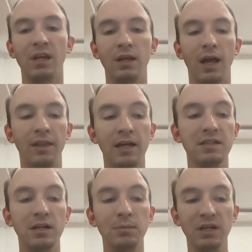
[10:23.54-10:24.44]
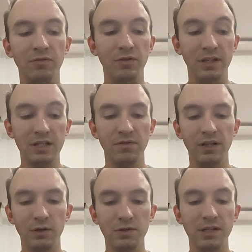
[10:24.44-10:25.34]
And that's going to be it for this
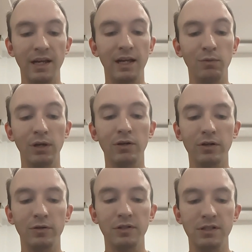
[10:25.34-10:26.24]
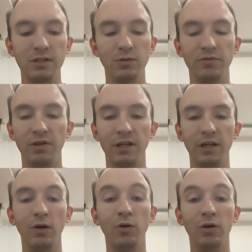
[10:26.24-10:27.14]
video today. We are going to do a
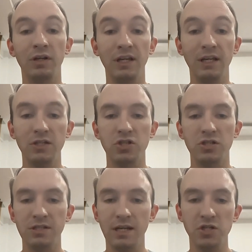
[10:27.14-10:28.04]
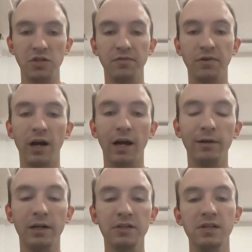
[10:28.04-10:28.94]
video on each station for
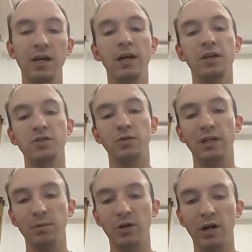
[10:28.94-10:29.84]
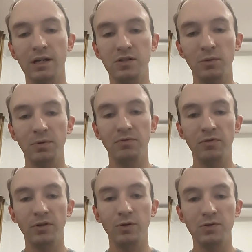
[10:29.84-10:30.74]
Hyrox, so keep your eyes open
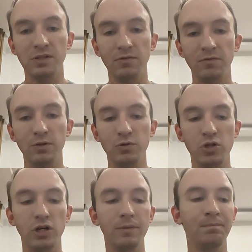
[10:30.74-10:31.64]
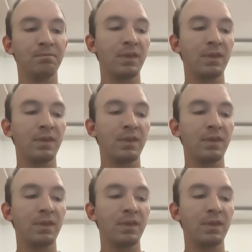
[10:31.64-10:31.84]
for those in the future.